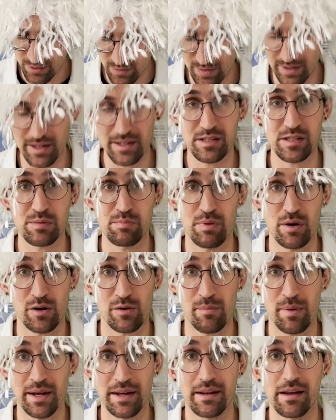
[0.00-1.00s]

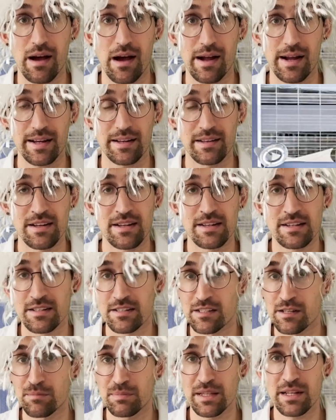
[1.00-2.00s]
experiment guide.
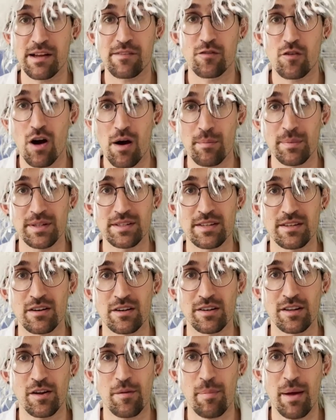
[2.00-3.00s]
Something I've commented on
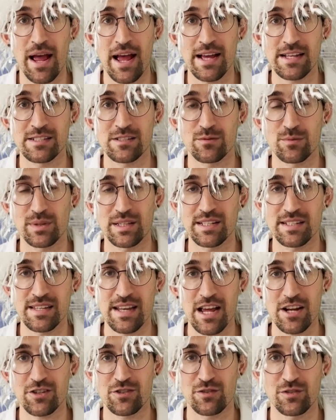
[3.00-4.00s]
in the past with these
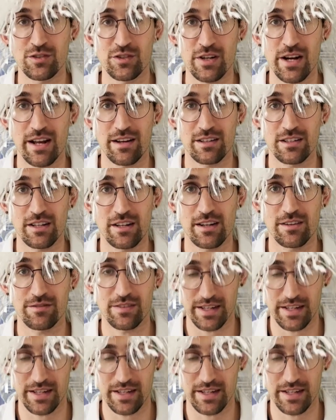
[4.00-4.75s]
National Geographic